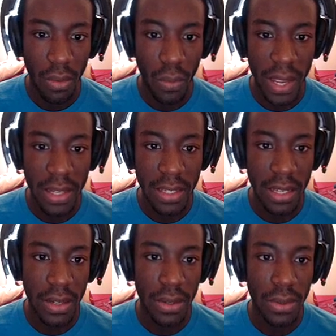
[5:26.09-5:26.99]
wait
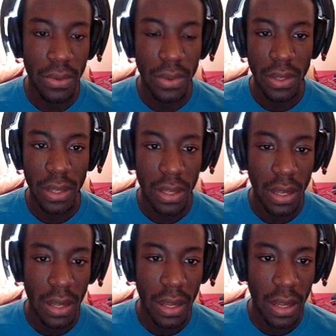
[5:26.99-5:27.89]
until
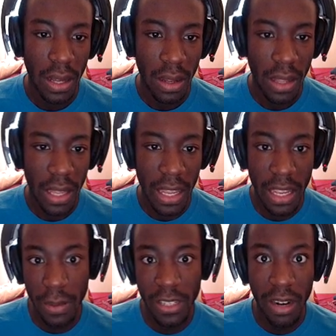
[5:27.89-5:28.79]
it
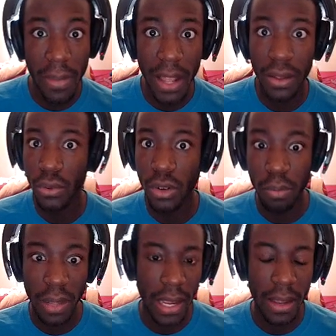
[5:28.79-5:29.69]
comes in the mail in order to
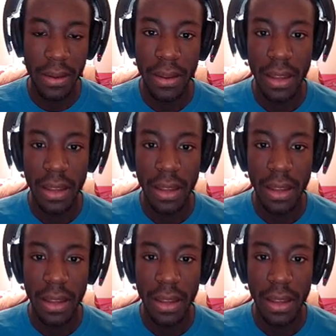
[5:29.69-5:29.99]
play it.